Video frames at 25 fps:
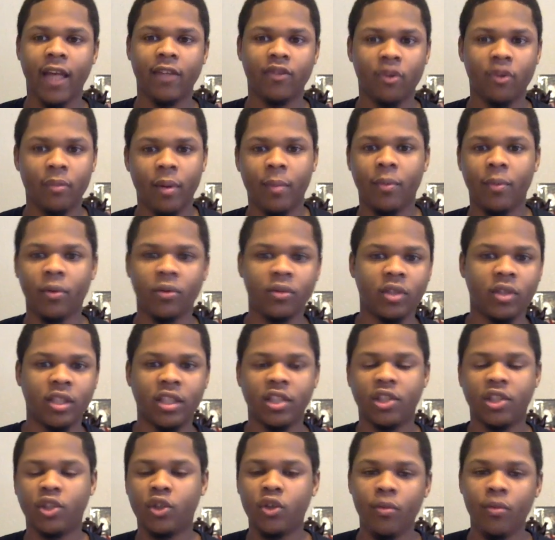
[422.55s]
Remember,
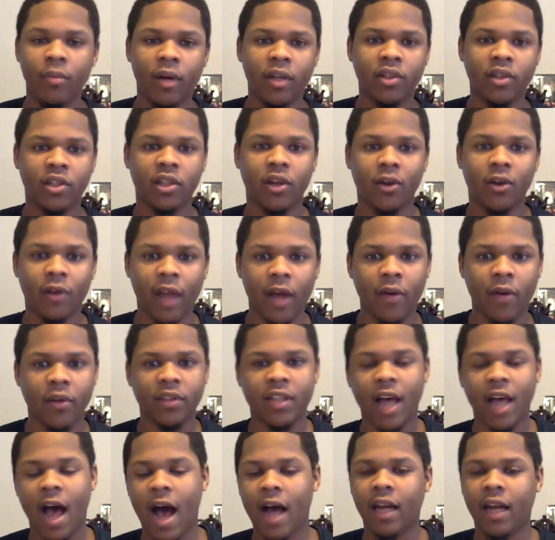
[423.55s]
just 2 months ago, they was
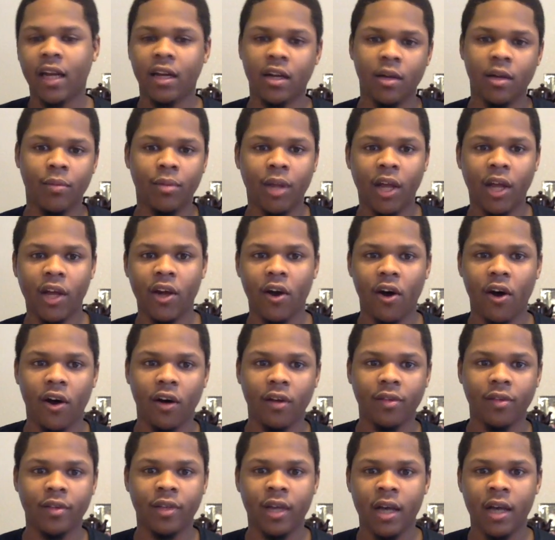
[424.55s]
out of the
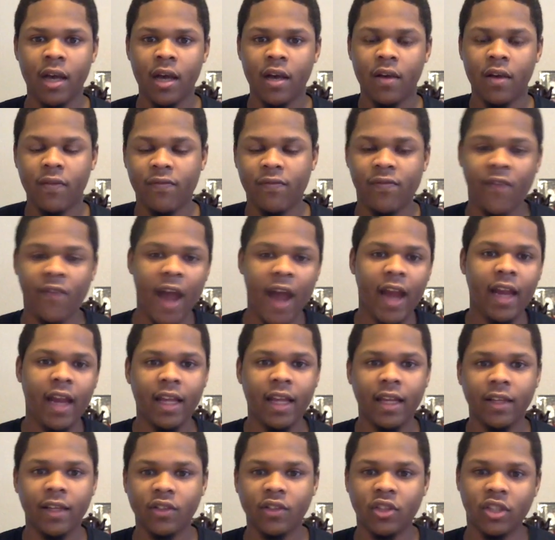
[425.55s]
playoffs,
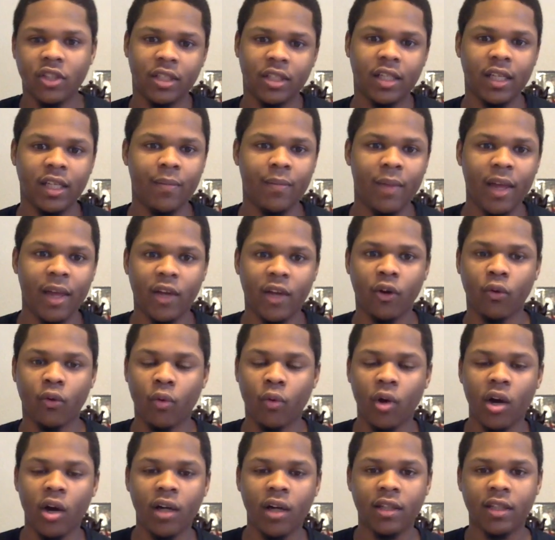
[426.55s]
fighting just to make a
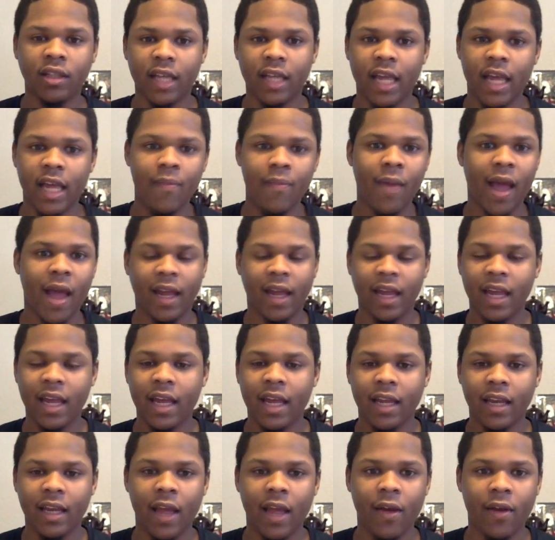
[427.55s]
run to get back
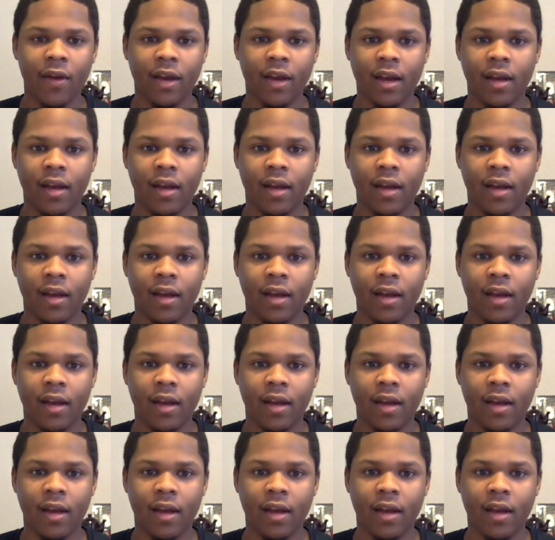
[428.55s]
in.